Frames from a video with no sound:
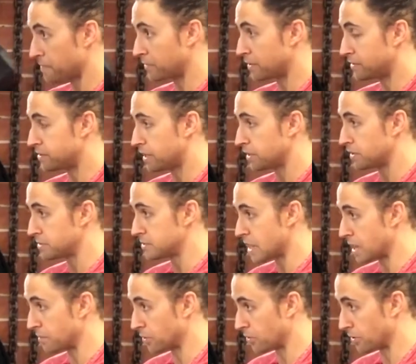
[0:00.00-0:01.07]
and take your
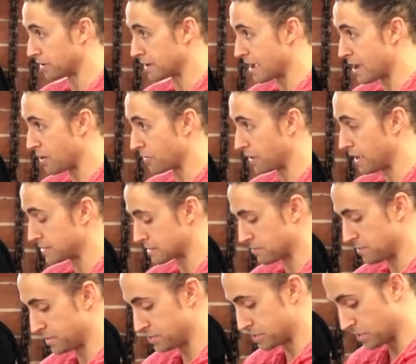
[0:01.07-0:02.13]
time going down. As I
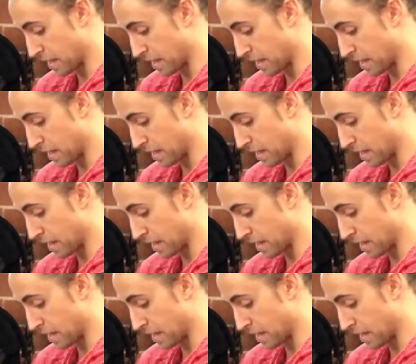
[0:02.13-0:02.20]
mentioned,